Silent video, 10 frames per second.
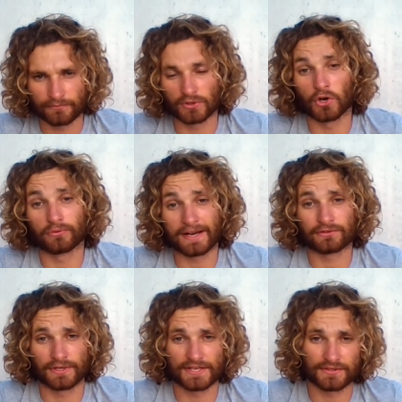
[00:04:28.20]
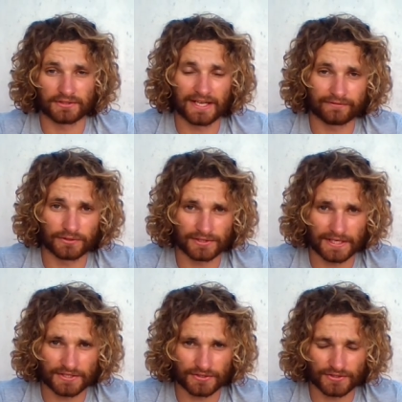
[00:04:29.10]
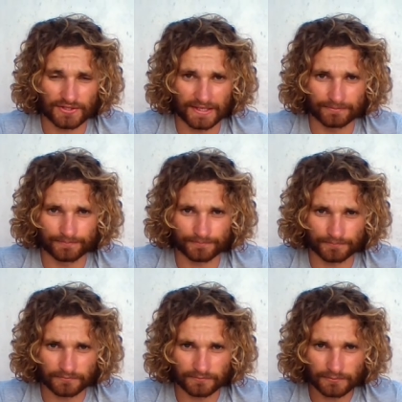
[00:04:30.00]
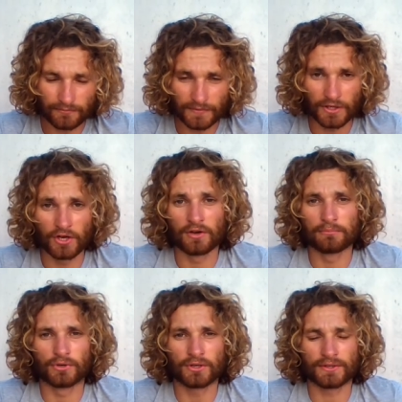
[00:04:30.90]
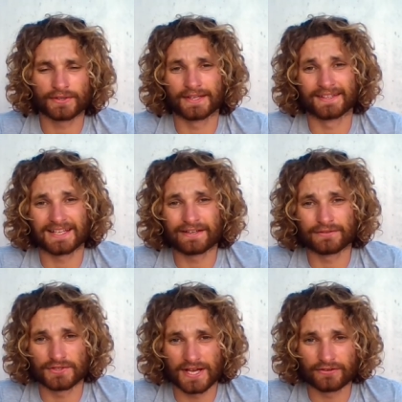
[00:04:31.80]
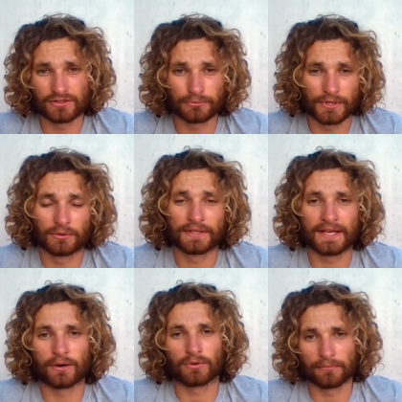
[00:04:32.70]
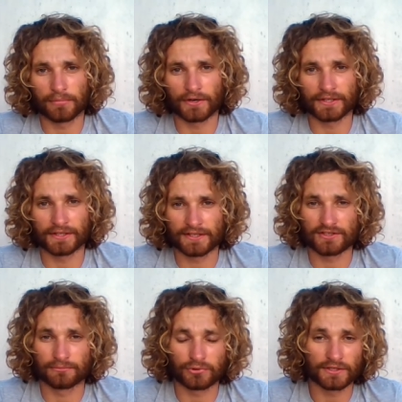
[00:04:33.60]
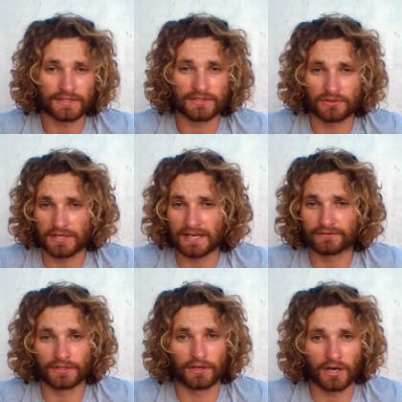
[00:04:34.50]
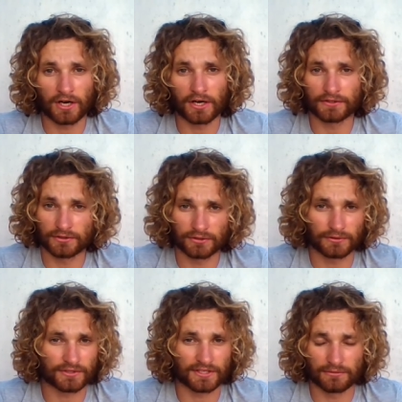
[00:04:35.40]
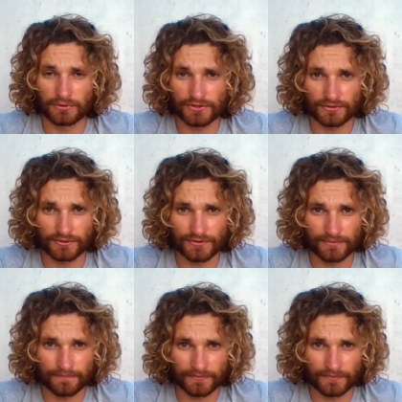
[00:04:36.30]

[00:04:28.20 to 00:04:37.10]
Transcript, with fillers: below recreational levels, let's just say. But in life in general, we only get one body. It's important to look after your heart, your lungs, and your muscles.